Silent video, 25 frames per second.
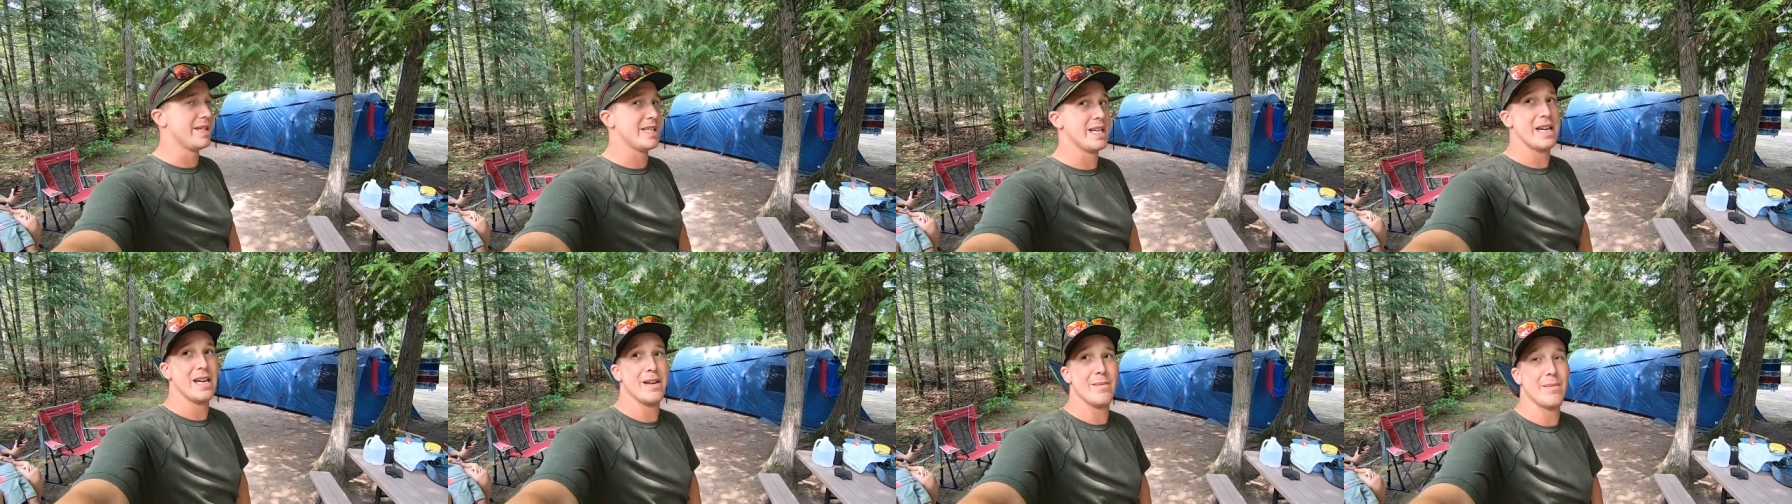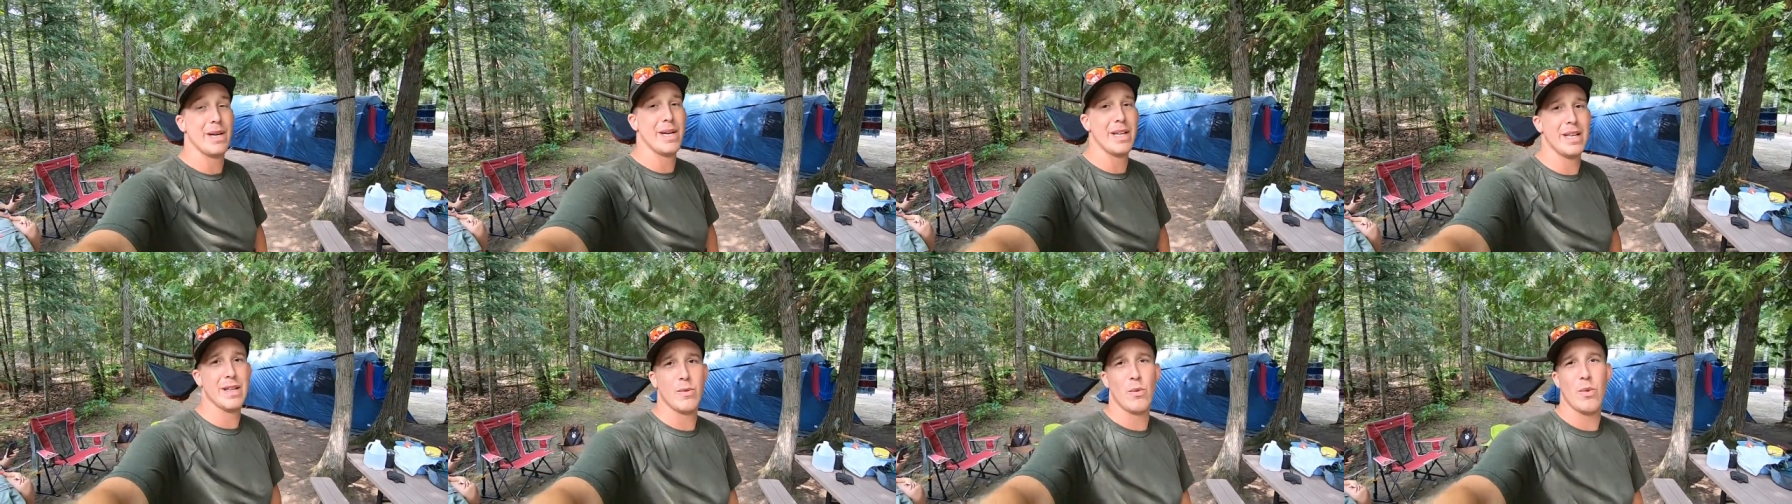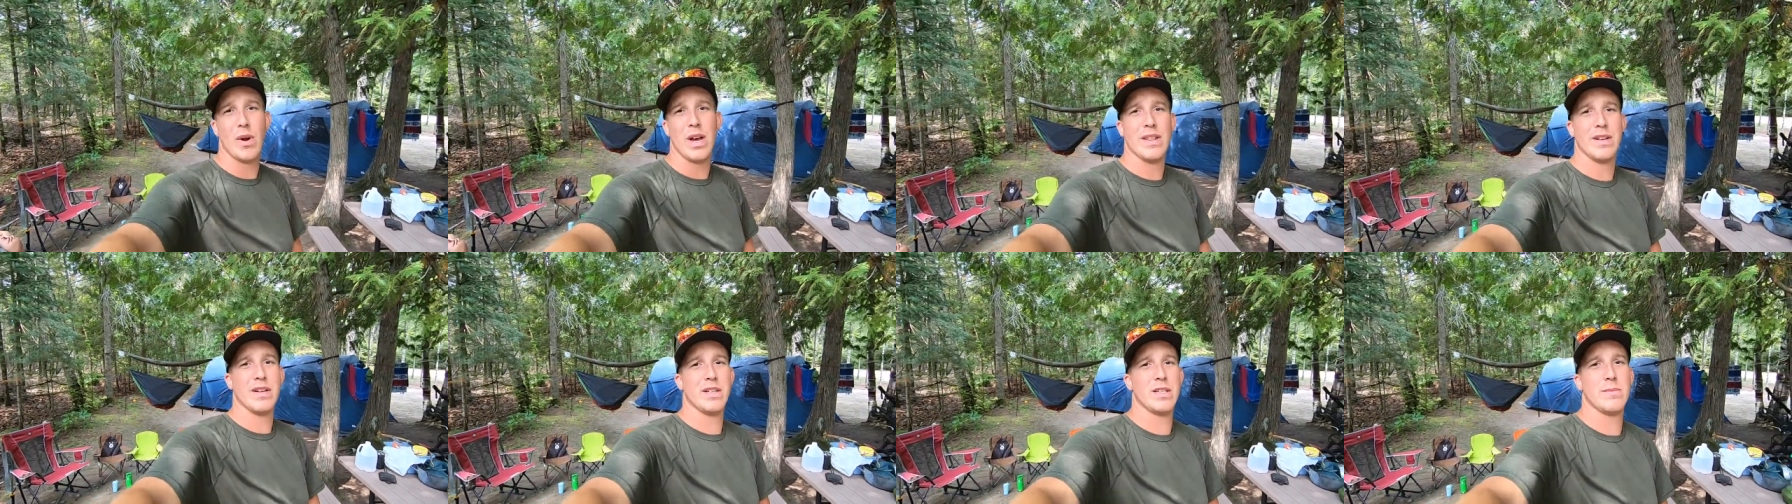to anybody. The
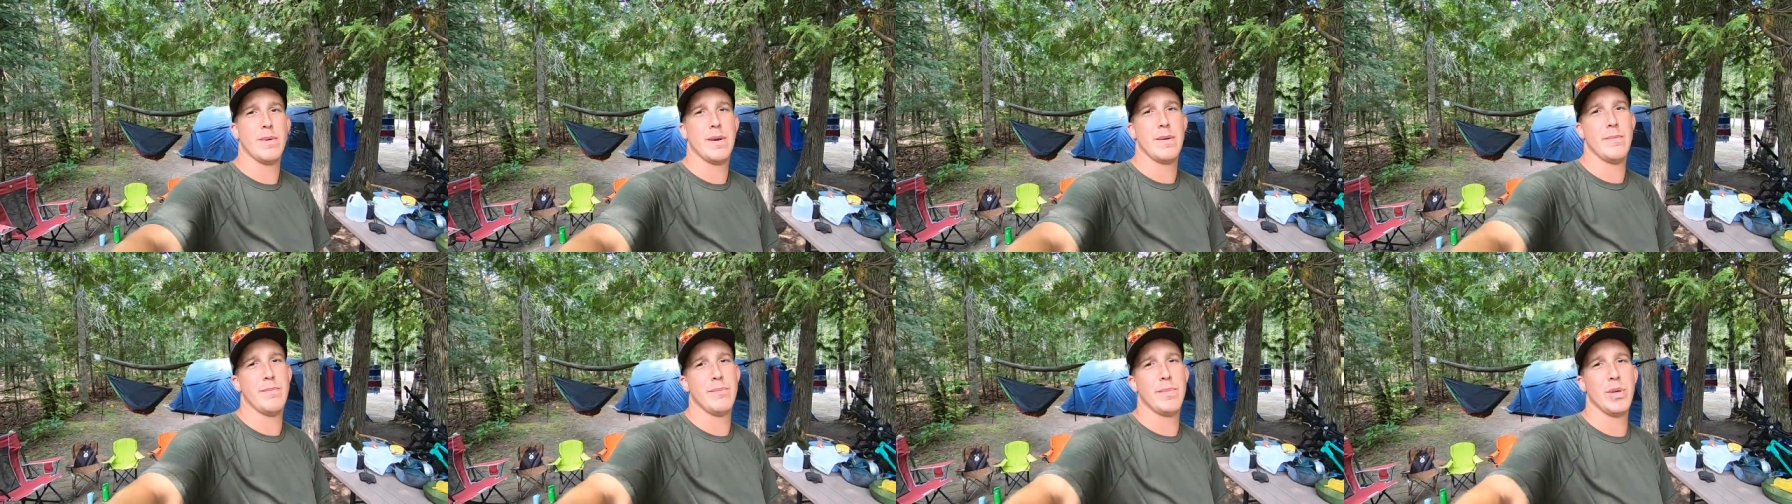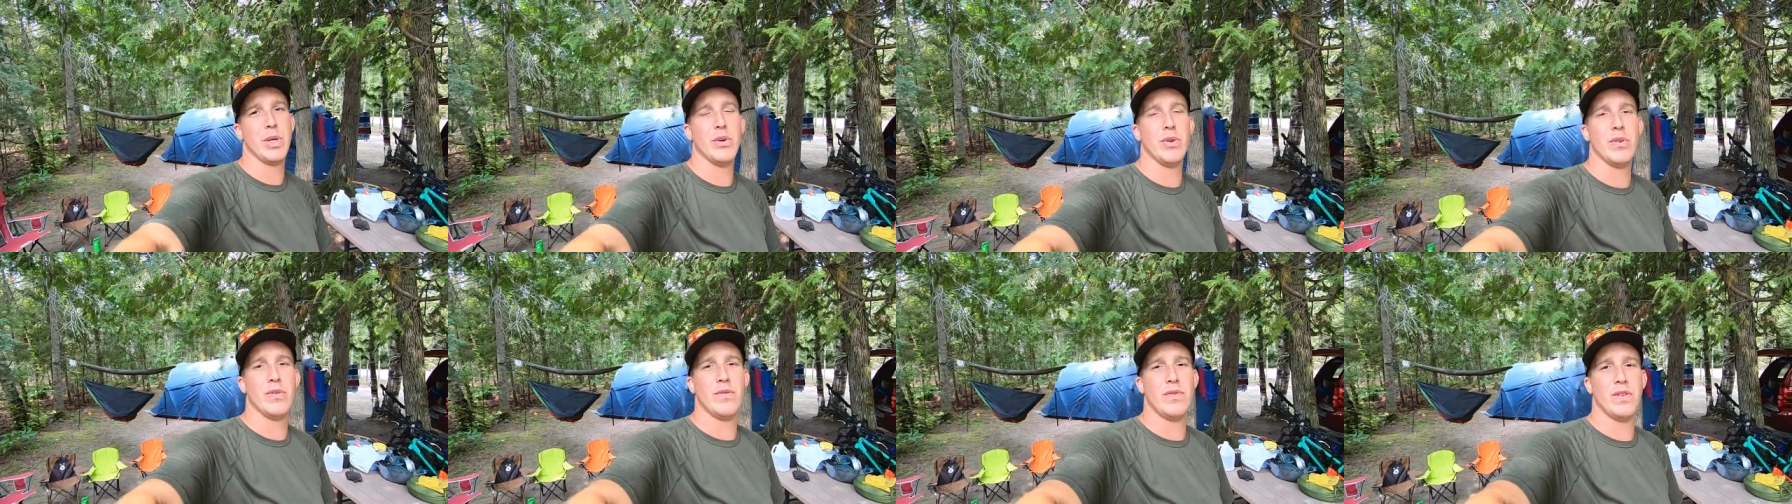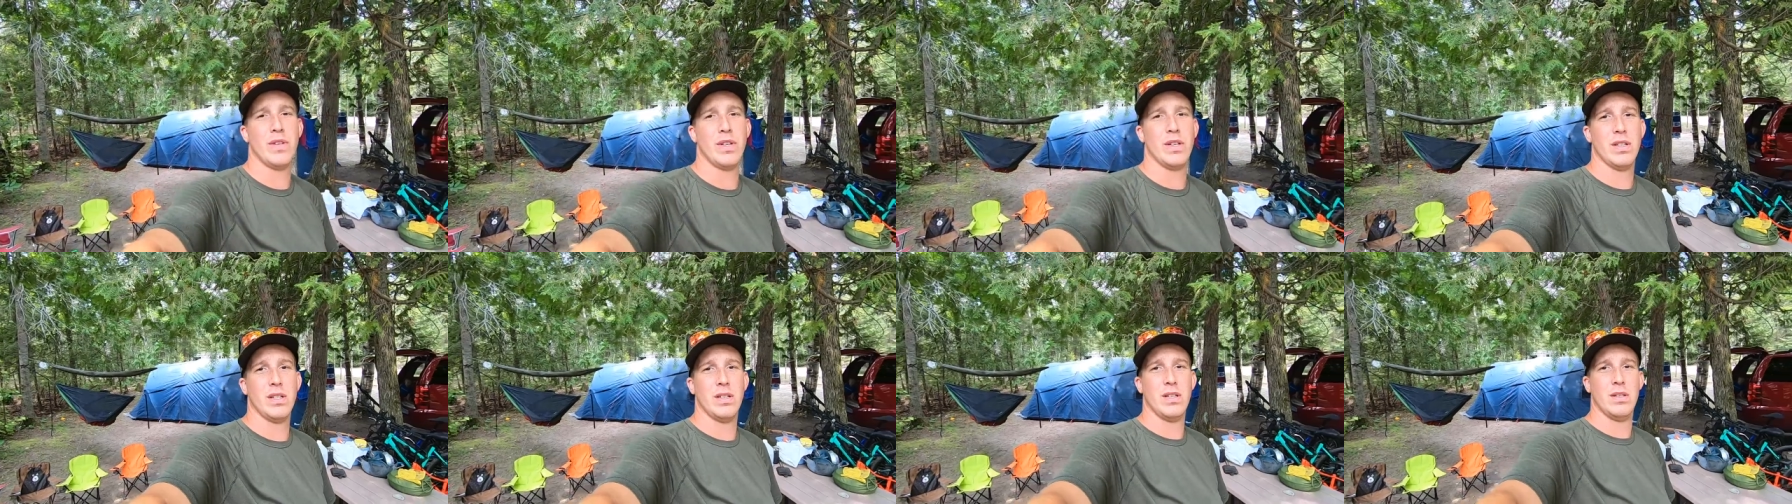weather's been
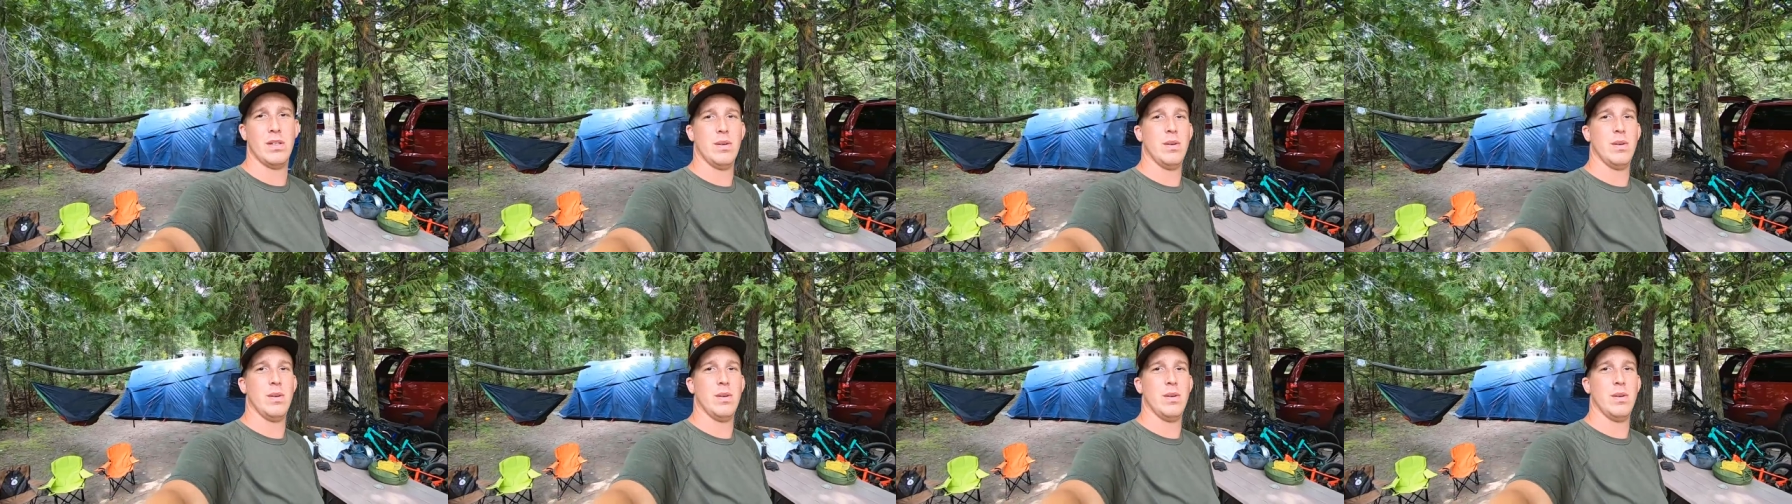beautiful.